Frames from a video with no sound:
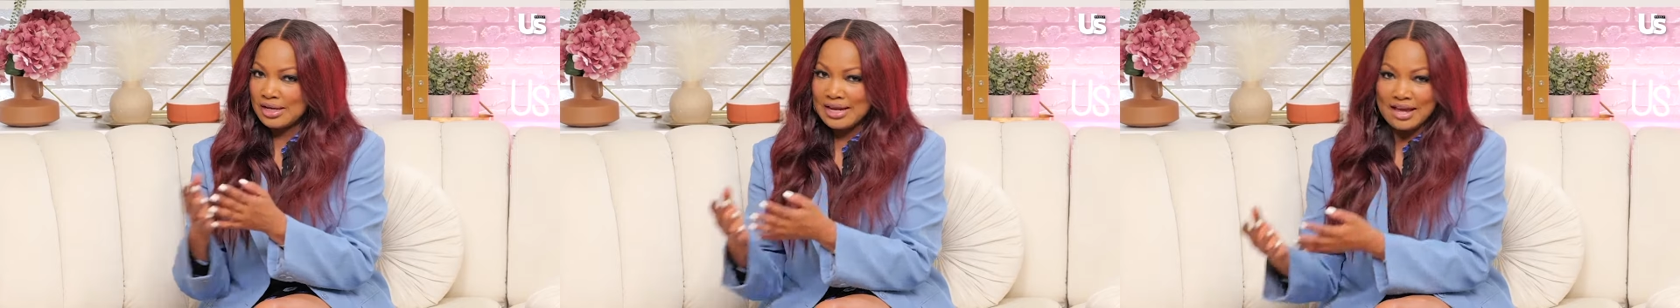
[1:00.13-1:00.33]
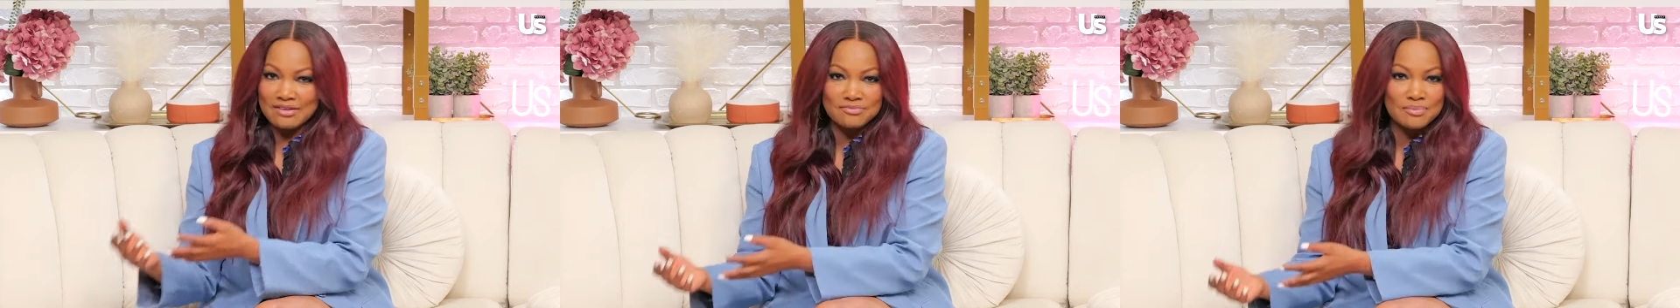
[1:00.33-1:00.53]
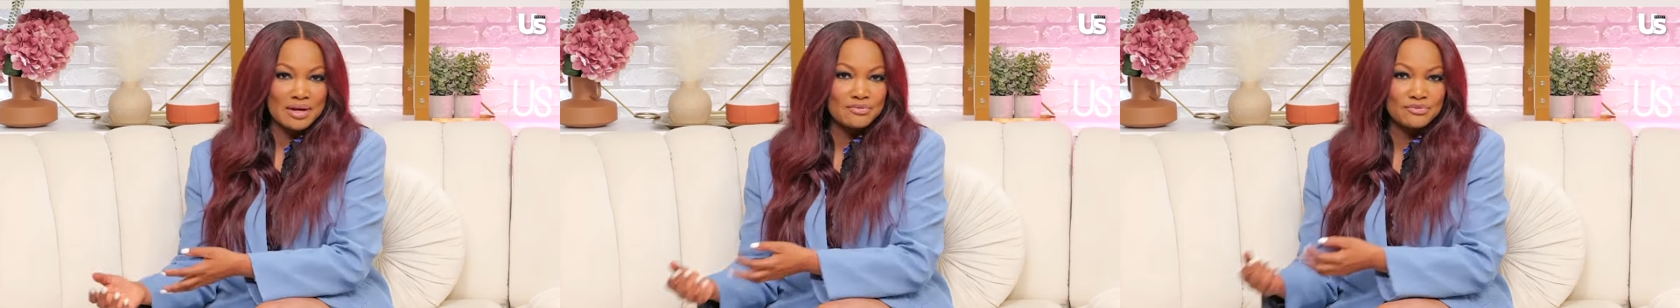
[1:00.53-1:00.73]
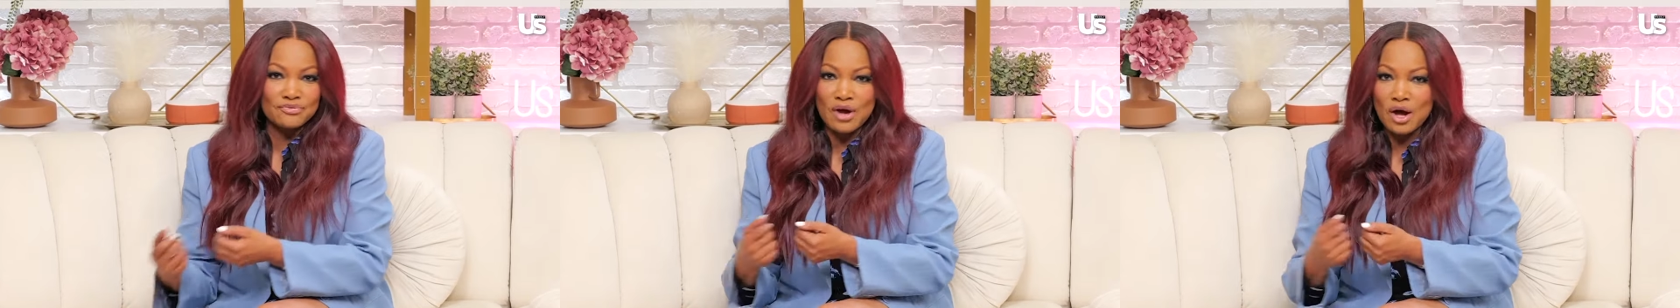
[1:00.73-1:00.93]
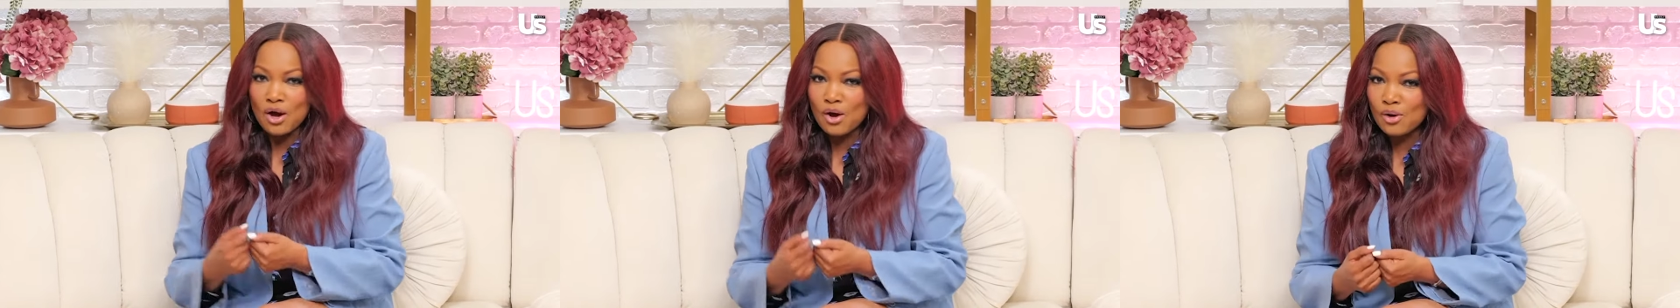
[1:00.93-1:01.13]
not have my
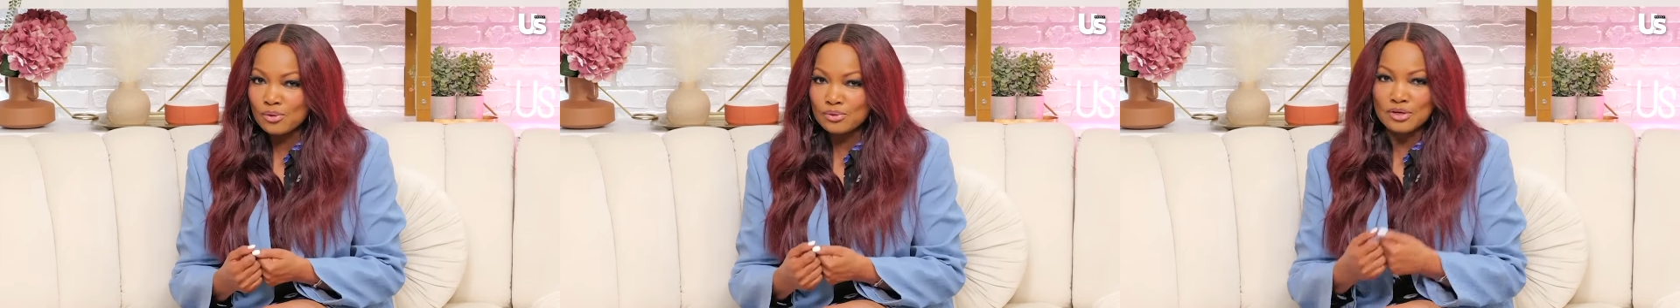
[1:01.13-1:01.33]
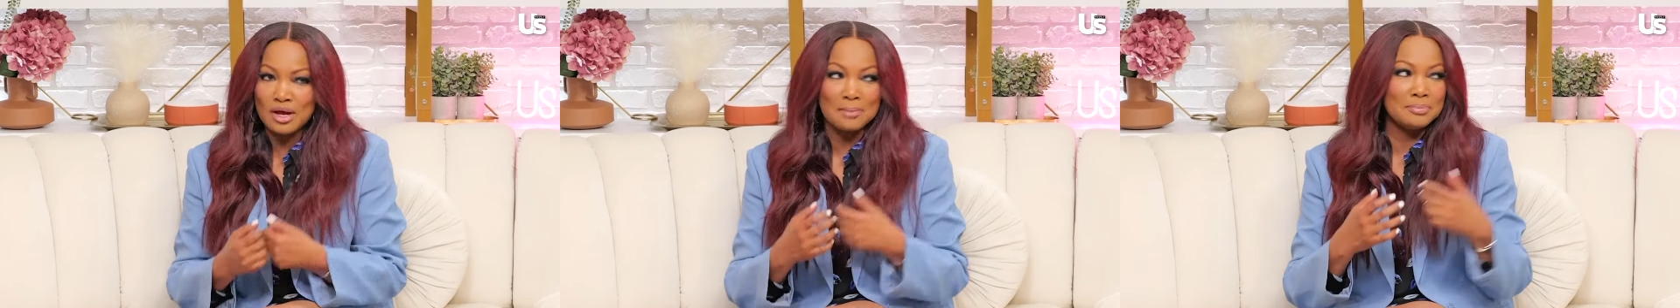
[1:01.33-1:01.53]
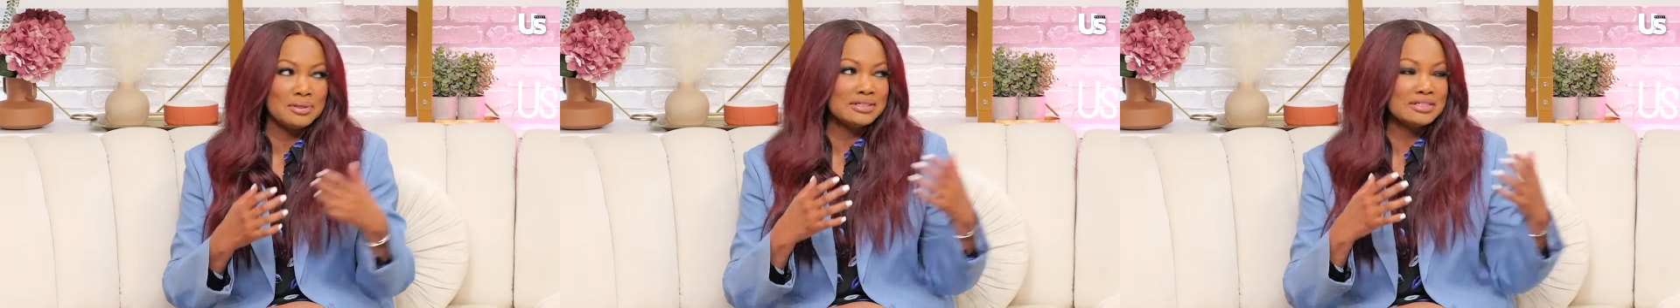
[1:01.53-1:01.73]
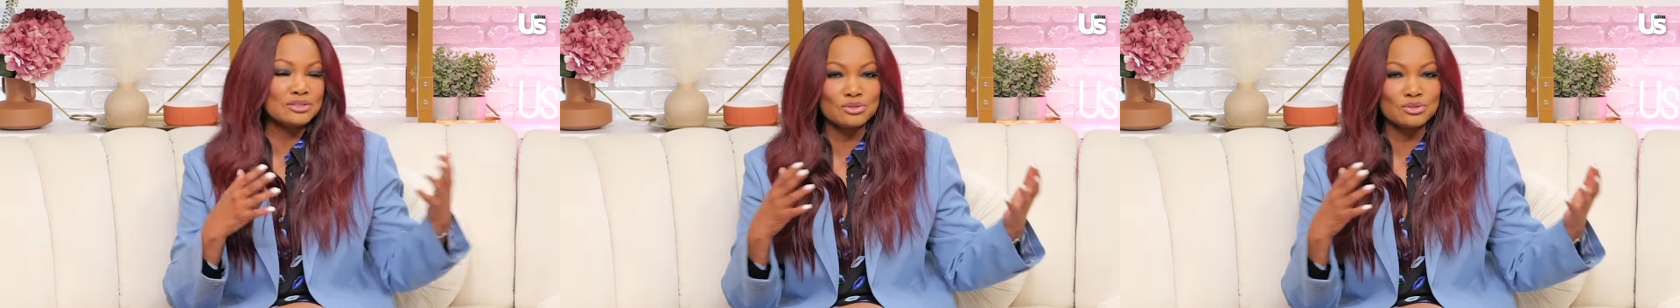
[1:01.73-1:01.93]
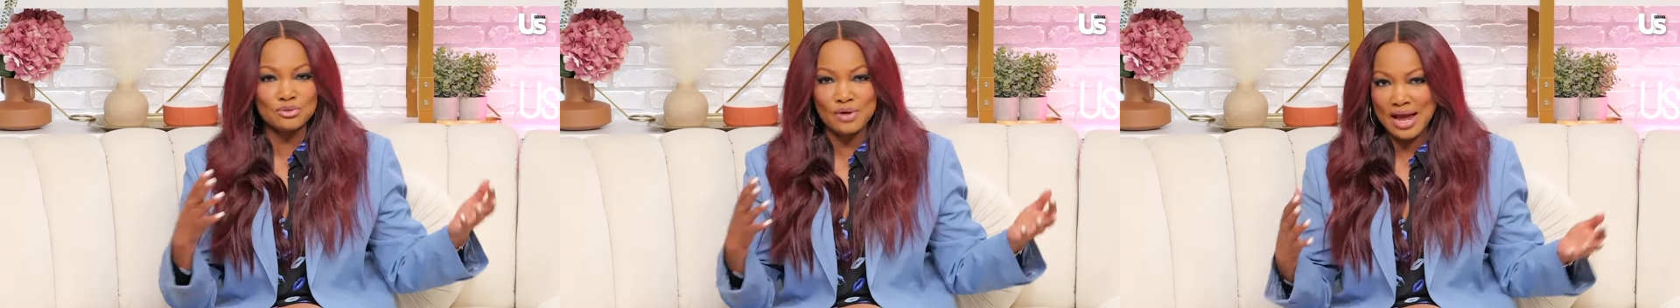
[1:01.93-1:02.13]
phone, not be
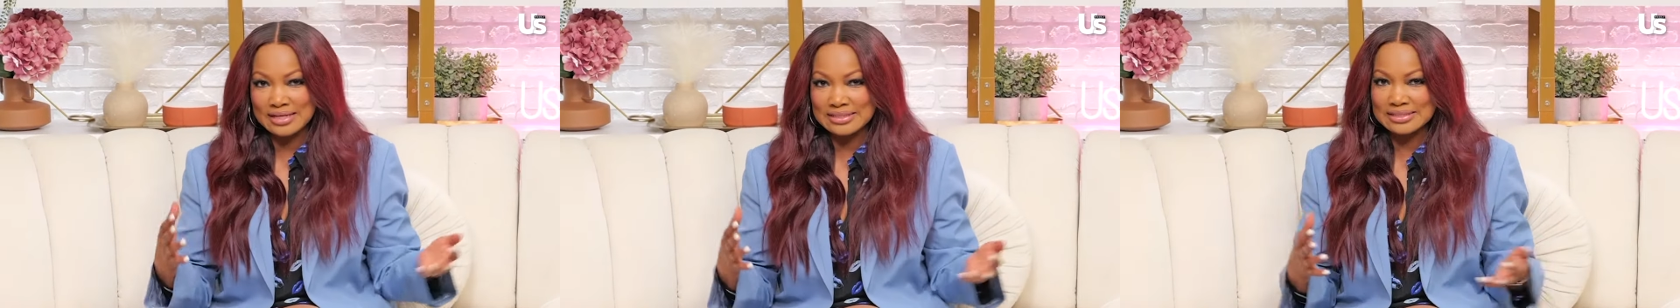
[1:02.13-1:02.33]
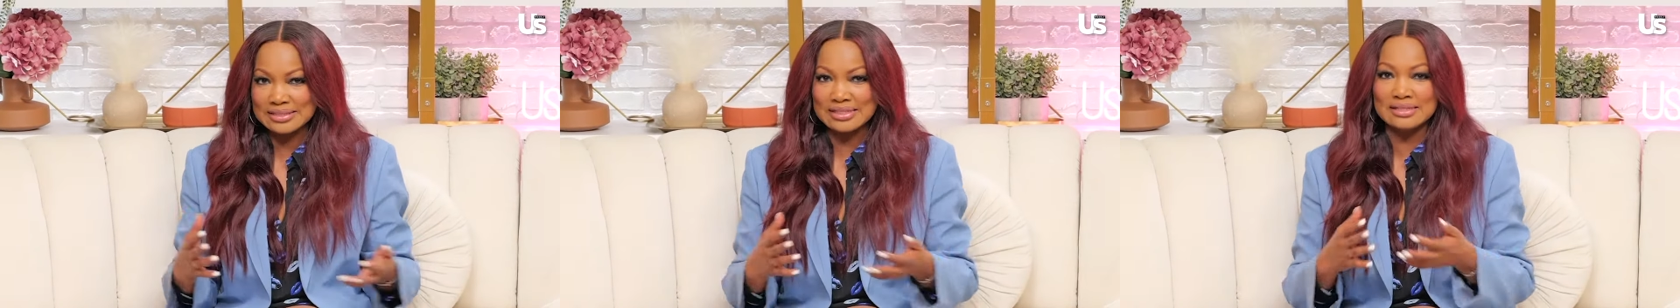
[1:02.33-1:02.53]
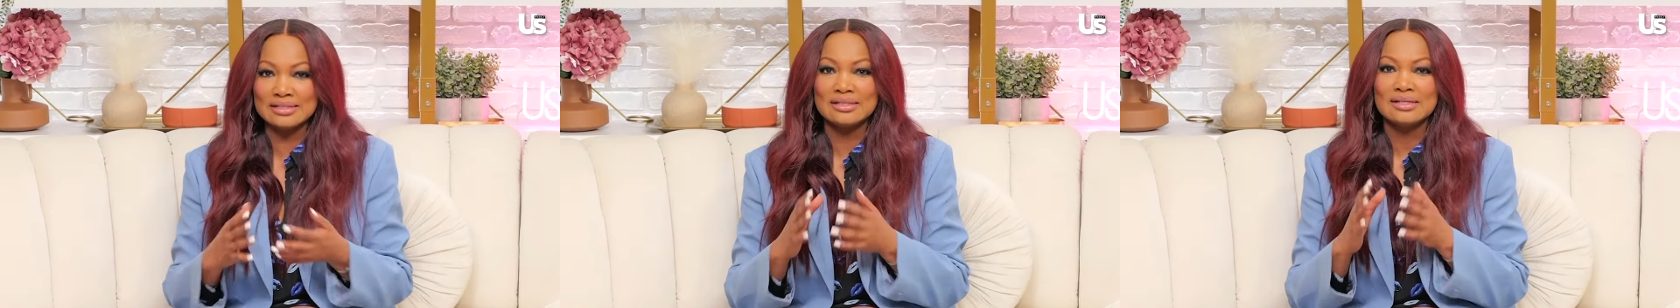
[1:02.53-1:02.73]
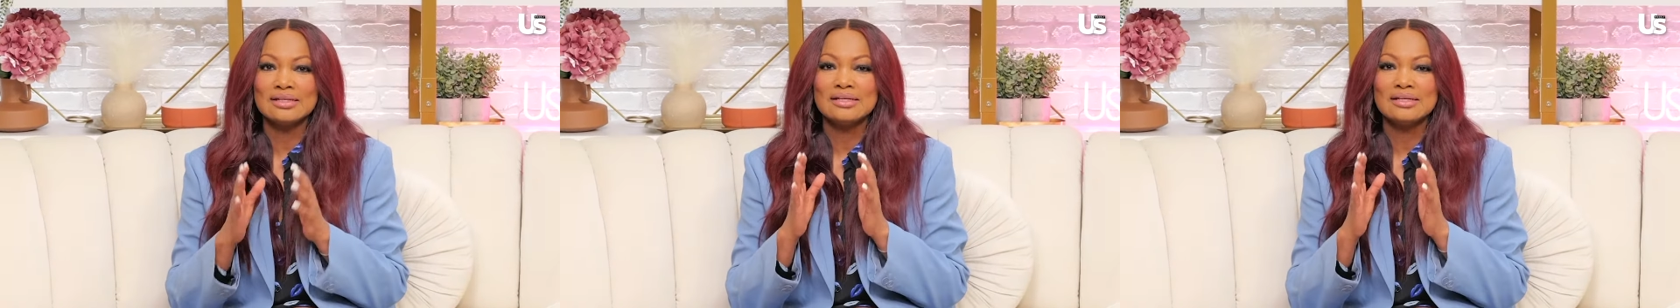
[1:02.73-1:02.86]
distracted.